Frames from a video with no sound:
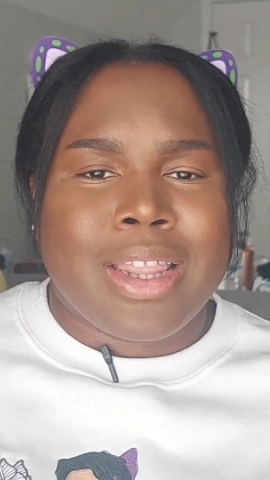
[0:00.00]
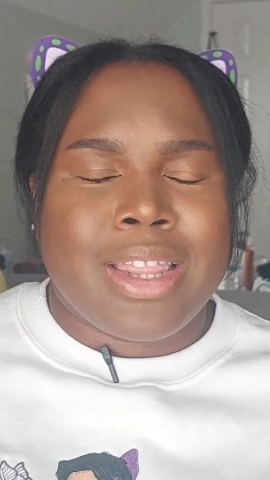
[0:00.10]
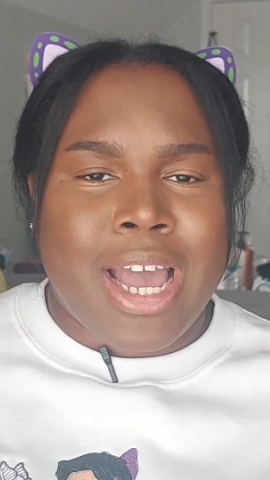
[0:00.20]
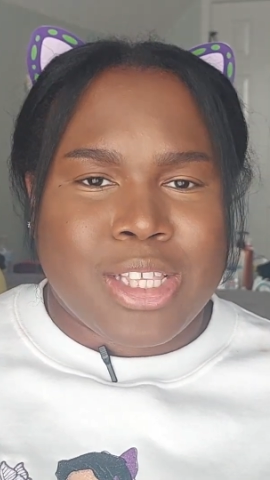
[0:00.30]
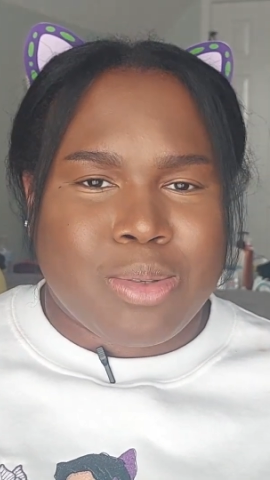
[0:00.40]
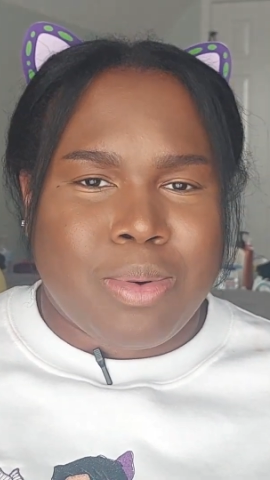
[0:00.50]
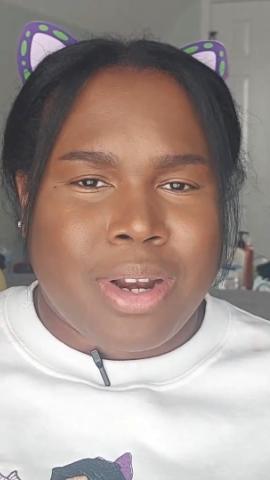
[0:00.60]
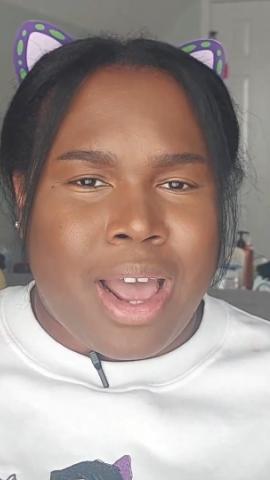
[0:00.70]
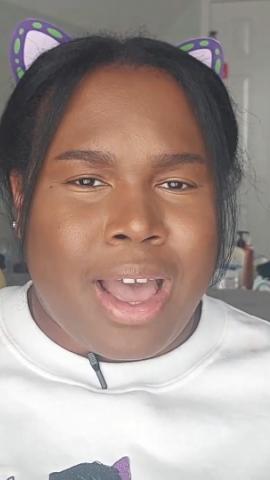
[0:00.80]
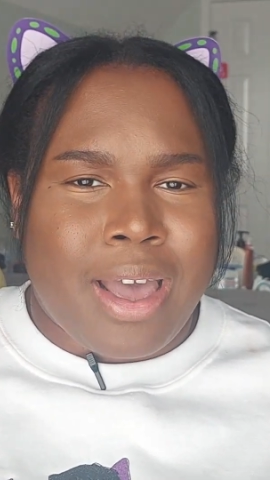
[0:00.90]
that's
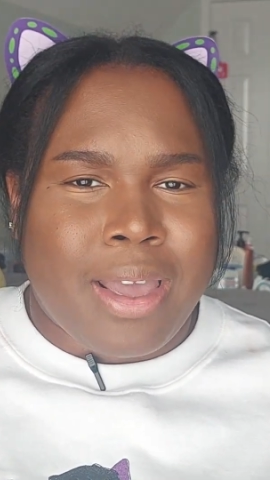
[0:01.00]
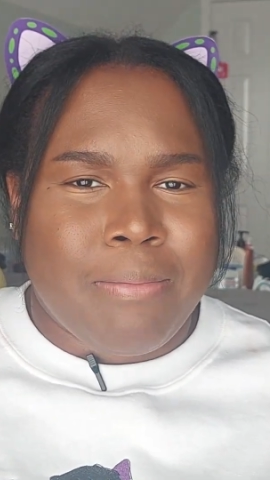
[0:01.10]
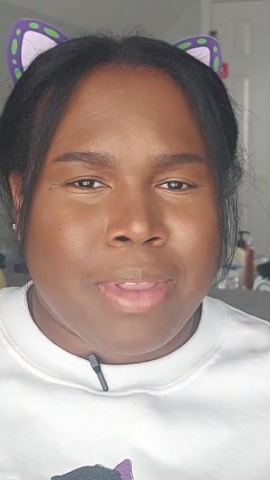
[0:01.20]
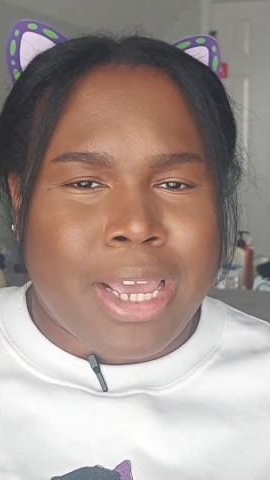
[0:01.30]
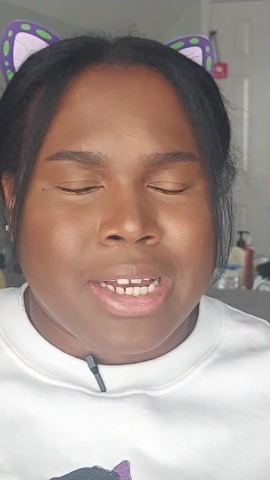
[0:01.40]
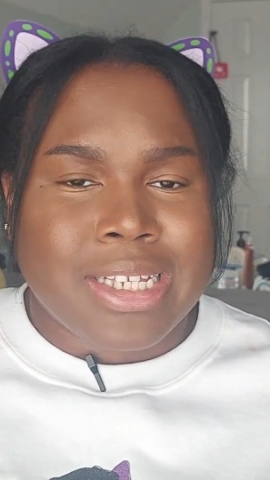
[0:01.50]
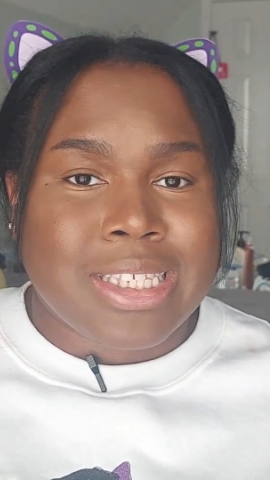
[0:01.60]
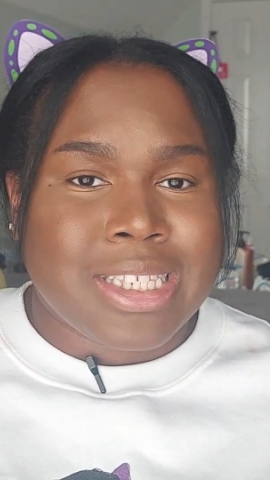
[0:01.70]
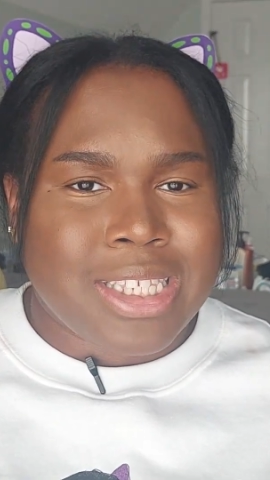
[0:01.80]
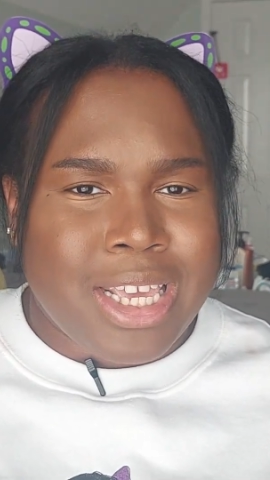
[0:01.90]
what I'm like
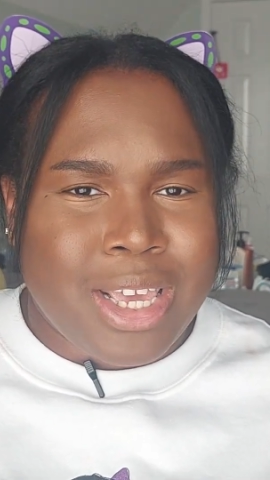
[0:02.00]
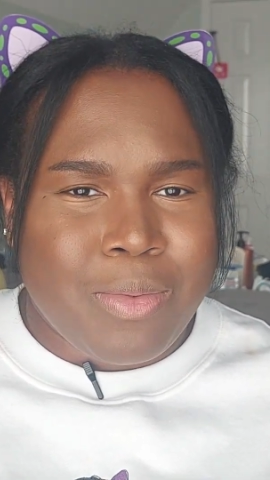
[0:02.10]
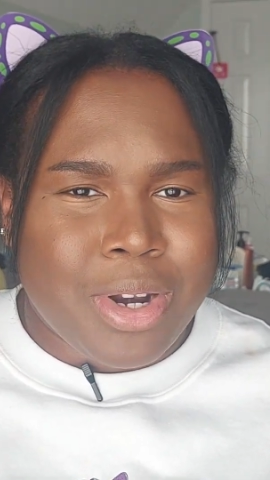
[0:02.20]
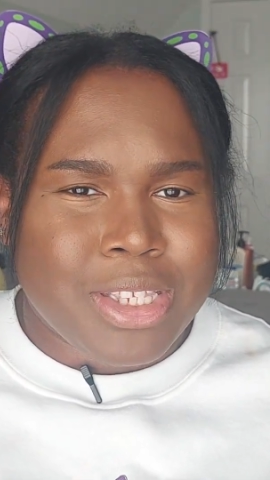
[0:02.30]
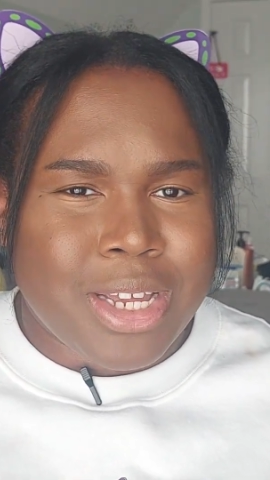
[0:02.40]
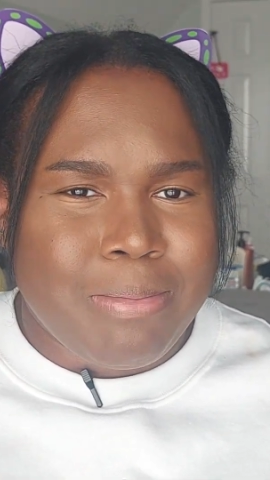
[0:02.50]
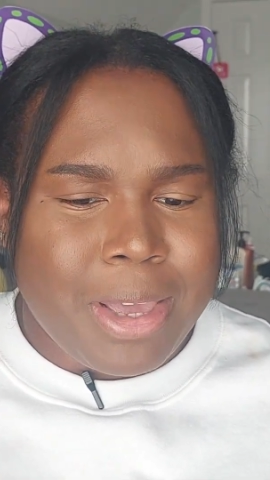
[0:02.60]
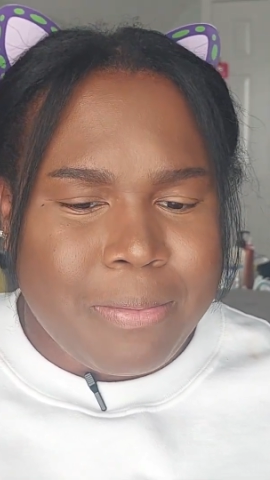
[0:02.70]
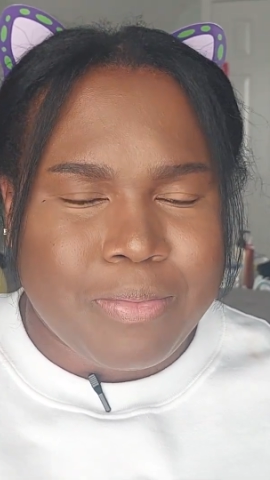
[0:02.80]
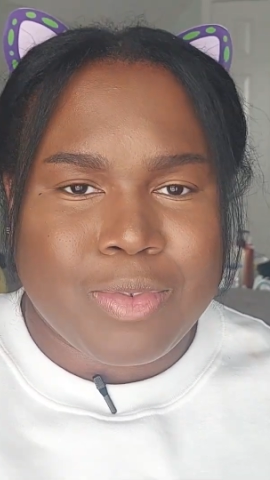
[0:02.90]
seeing what it's going to be.